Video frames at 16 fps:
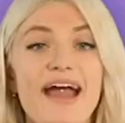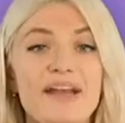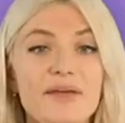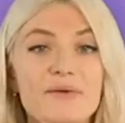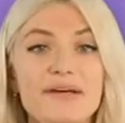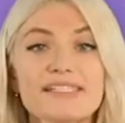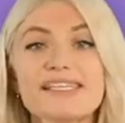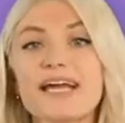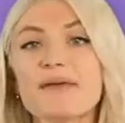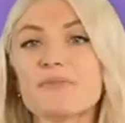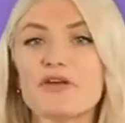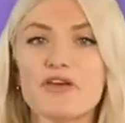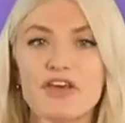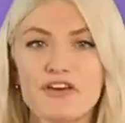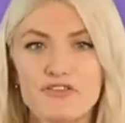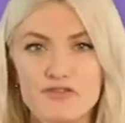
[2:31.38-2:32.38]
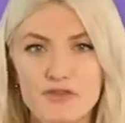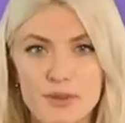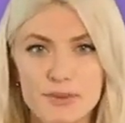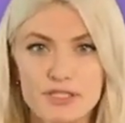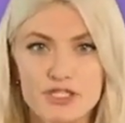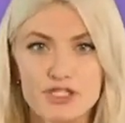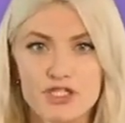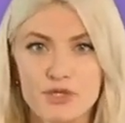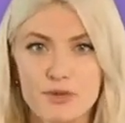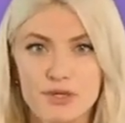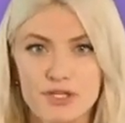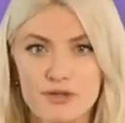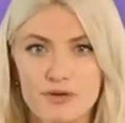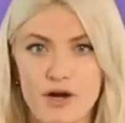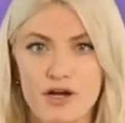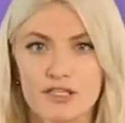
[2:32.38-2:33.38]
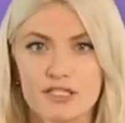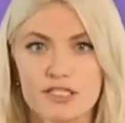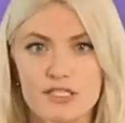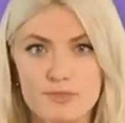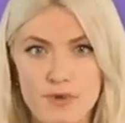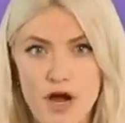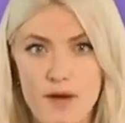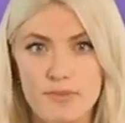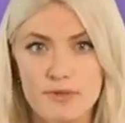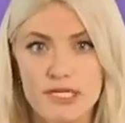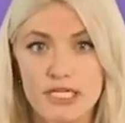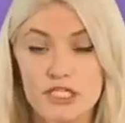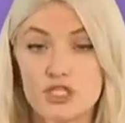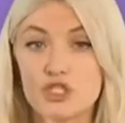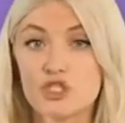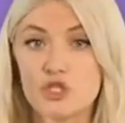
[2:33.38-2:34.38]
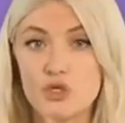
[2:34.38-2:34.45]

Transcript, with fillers: Anyways, I'm looking forward to showing you Colin's properties,